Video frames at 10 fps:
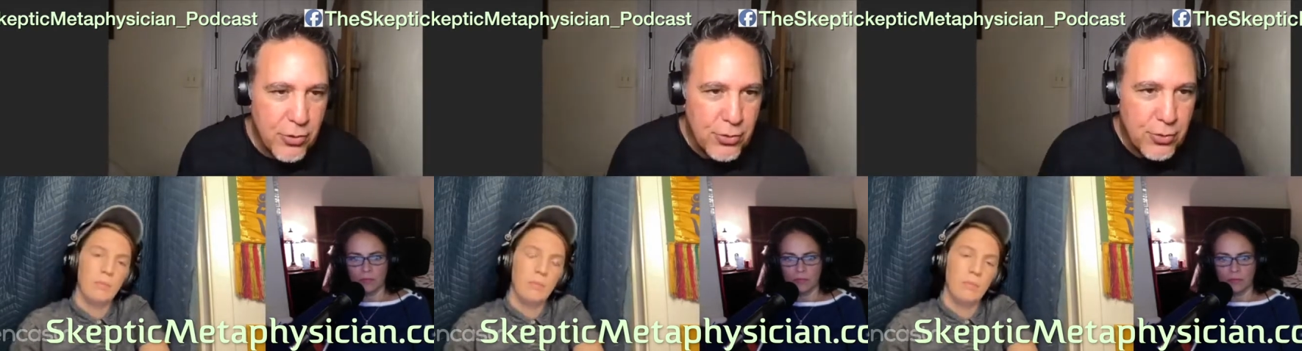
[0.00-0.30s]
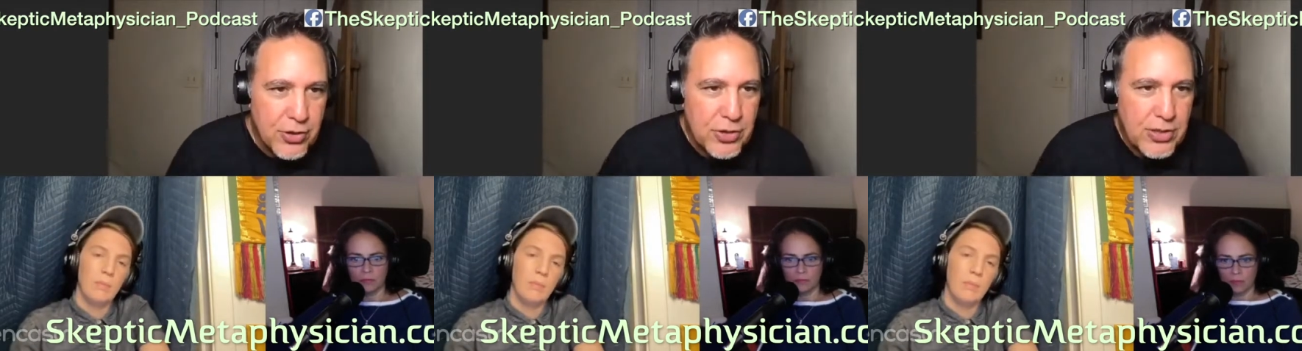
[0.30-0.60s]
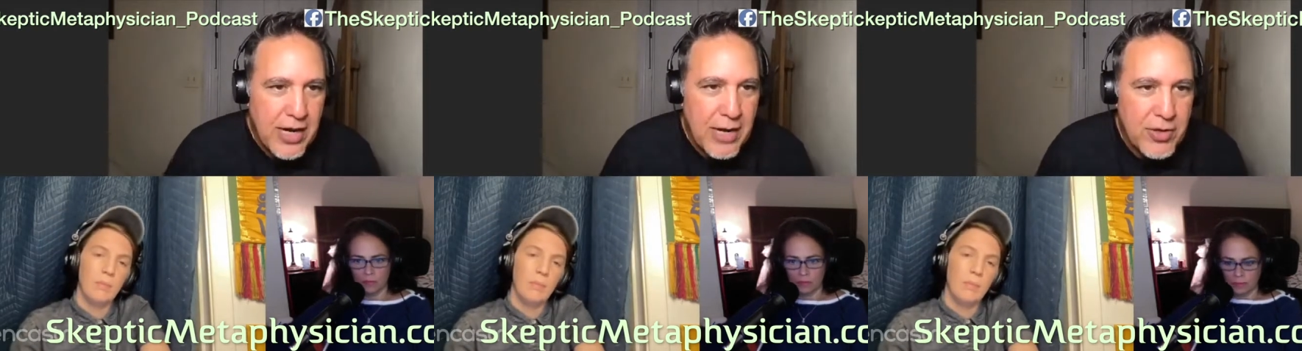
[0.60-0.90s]
Speaker 1: at you through the
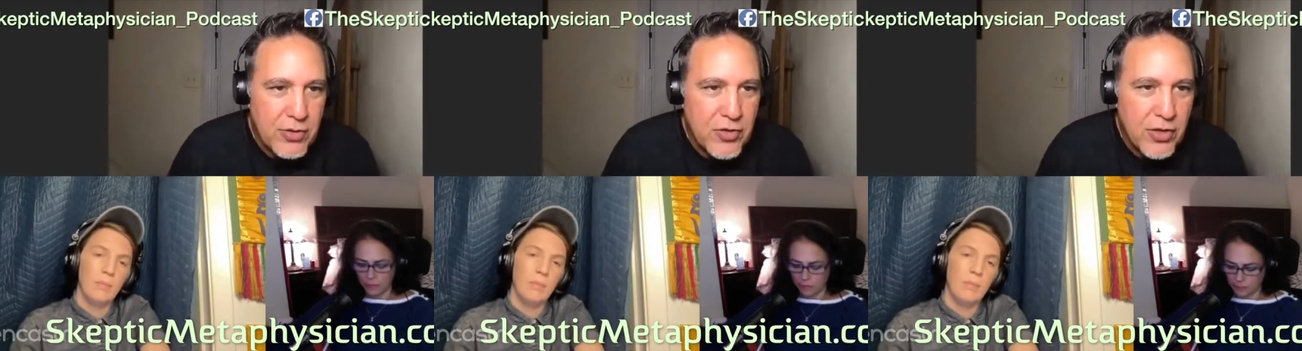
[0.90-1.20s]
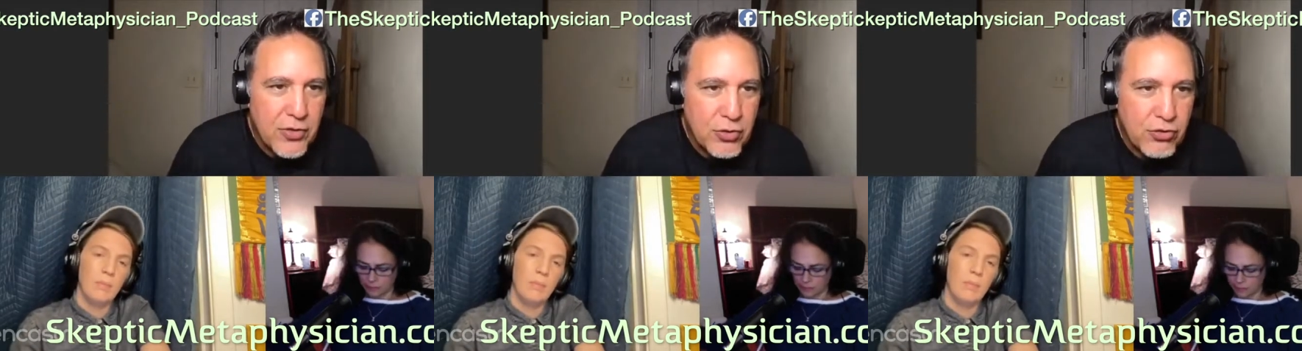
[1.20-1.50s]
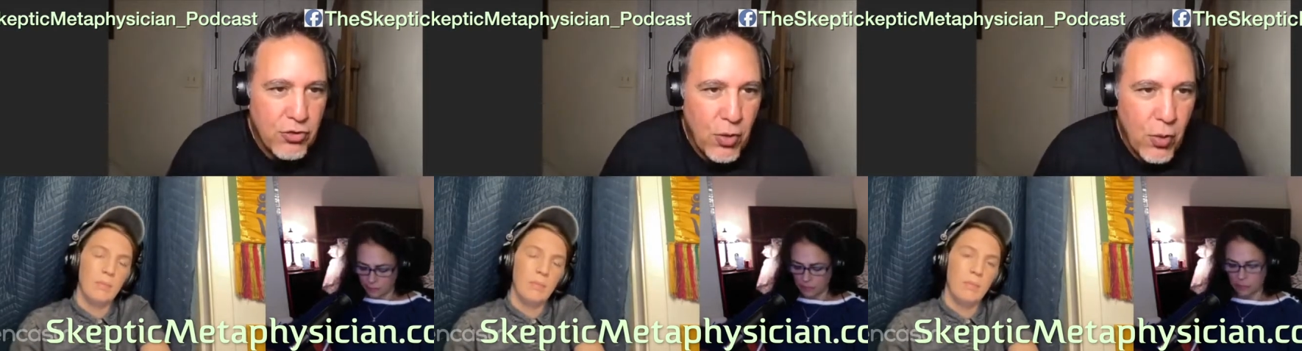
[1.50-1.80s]
time that you've done
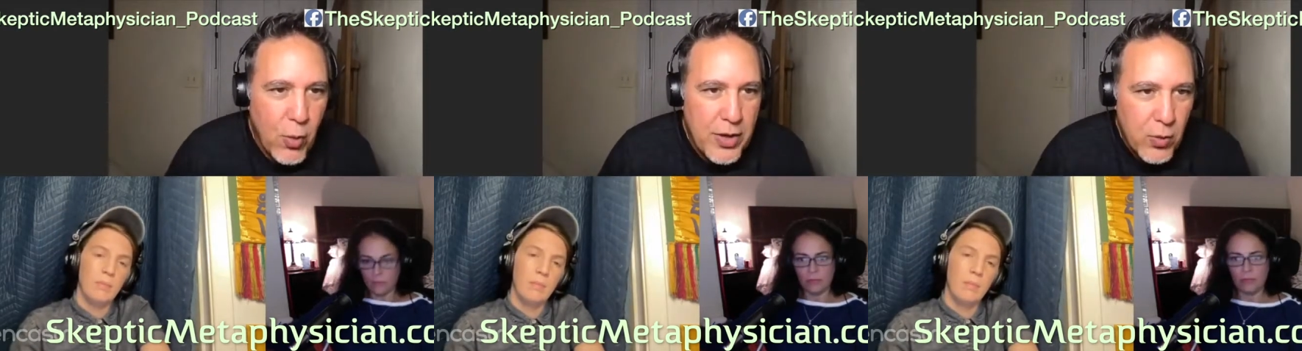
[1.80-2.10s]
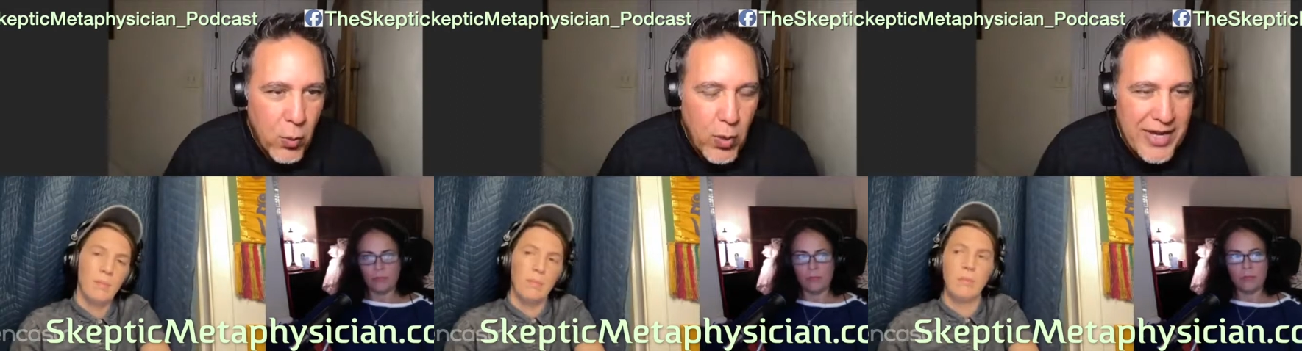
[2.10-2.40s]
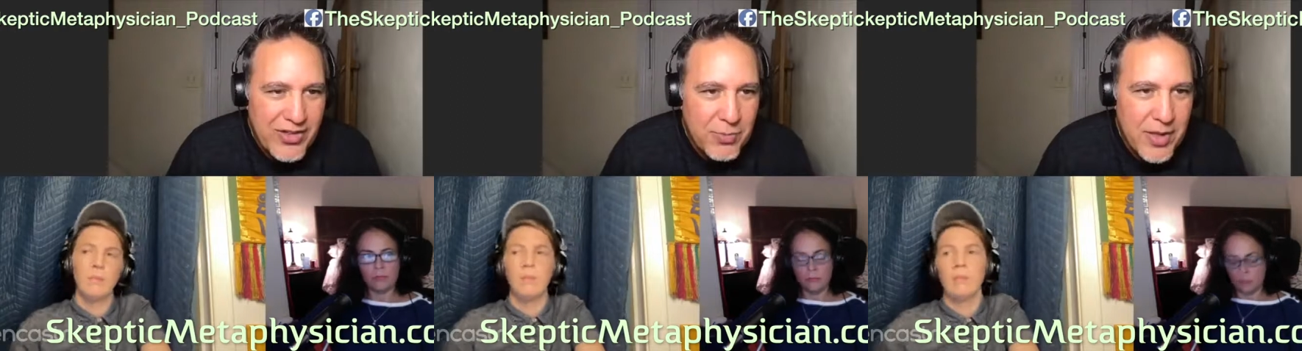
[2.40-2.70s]
your show, what what has